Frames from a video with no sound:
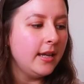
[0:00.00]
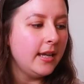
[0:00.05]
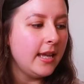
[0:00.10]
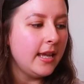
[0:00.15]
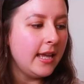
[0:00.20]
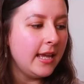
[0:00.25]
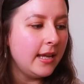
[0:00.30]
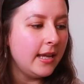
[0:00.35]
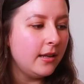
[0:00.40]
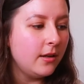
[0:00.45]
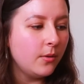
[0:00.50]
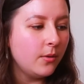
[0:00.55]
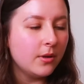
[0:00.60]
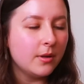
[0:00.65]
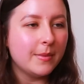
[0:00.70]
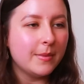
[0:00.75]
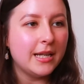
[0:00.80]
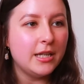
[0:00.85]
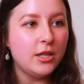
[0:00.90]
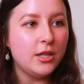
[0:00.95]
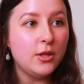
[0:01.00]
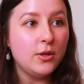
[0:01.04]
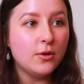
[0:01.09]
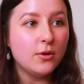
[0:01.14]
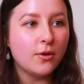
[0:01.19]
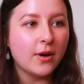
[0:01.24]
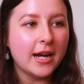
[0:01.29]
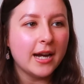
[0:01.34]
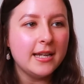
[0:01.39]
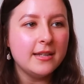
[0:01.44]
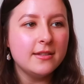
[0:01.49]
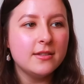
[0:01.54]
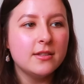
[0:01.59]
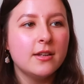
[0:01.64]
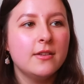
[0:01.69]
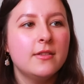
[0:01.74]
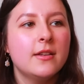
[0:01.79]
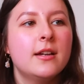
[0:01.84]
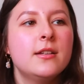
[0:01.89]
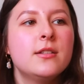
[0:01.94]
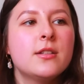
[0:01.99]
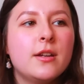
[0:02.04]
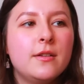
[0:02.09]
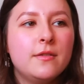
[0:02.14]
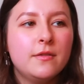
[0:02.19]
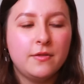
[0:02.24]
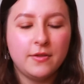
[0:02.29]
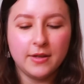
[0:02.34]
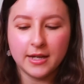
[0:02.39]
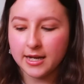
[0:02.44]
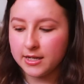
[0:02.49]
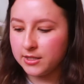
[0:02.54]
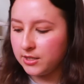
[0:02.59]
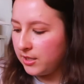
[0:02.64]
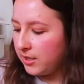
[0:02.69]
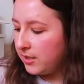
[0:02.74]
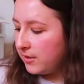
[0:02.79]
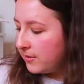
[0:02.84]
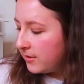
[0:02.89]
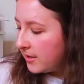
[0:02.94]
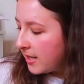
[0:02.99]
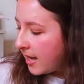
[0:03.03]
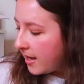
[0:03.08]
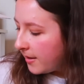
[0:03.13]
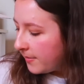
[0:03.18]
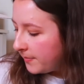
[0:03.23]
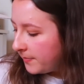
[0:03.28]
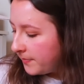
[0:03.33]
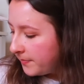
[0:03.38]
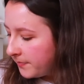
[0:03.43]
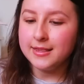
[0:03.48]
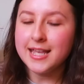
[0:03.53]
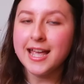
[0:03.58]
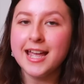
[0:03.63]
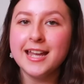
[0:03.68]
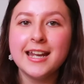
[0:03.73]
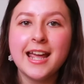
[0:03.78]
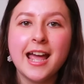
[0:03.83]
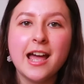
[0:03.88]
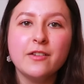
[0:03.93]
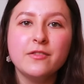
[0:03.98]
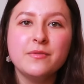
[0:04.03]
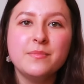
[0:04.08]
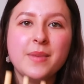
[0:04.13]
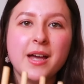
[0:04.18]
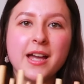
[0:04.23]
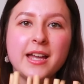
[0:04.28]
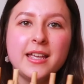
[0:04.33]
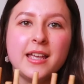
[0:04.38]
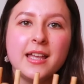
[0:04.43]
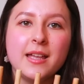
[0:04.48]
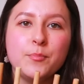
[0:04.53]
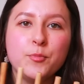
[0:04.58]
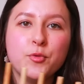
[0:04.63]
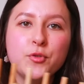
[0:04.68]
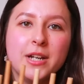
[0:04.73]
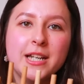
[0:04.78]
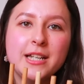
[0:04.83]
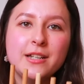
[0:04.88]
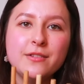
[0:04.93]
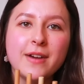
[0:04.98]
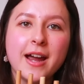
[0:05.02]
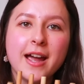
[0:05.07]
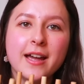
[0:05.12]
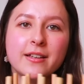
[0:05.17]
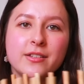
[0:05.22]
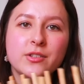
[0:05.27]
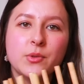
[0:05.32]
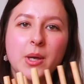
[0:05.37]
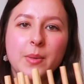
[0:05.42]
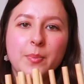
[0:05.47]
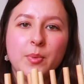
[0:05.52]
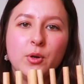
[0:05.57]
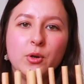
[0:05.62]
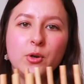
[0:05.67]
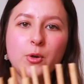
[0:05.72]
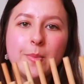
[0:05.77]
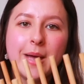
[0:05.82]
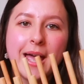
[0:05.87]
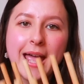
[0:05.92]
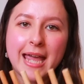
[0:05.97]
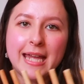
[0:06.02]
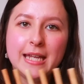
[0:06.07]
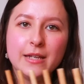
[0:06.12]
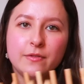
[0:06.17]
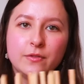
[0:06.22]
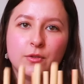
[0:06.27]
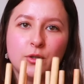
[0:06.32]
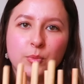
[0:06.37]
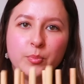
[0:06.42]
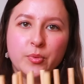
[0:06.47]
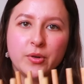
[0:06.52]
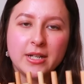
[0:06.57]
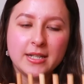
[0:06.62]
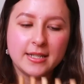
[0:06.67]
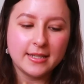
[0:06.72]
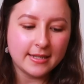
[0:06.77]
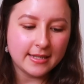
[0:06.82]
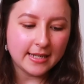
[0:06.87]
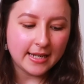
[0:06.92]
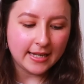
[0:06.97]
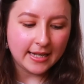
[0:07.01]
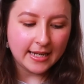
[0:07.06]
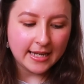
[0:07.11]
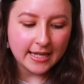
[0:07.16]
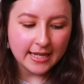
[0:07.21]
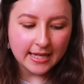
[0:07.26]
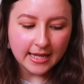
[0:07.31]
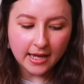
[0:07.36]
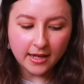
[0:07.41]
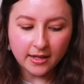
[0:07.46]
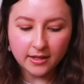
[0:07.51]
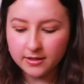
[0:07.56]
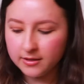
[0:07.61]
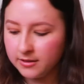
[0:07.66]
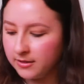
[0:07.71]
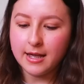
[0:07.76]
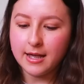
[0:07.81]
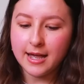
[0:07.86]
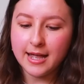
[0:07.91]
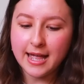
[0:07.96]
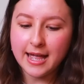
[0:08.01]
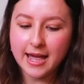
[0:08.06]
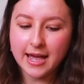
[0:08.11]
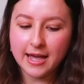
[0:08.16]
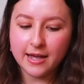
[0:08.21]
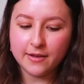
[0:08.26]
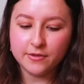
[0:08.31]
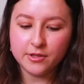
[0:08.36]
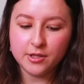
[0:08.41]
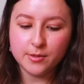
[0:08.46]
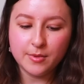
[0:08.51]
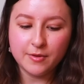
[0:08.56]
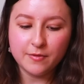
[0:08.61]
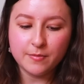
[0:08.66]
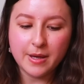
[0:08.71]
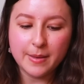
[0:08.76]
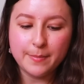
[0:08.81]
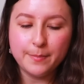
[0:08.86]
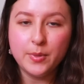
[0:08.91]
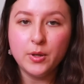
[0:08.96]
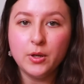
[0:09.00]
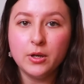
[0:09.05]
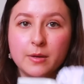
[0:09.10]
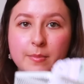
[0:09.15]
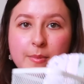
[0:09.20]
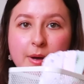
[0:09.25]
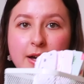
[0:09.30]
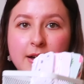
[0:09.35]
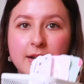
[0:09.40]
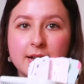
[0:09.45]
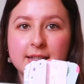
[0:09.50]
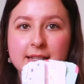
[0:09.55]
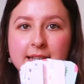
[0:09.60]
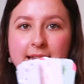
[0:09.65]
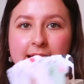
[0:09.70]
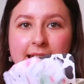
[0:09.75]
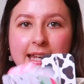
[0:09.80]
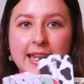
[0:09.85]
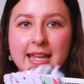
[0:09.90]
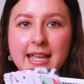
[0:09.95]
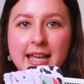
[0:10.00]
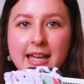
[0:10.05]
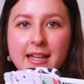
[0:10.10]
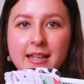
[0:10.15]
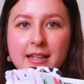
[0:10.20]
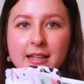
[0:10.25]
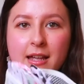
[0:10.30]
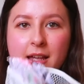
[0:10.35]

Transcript: in one of my new crates so that I don't forget to use that. Then I have my print rack, so I put all my A4 prints in here. I have some of my bookmarks in here,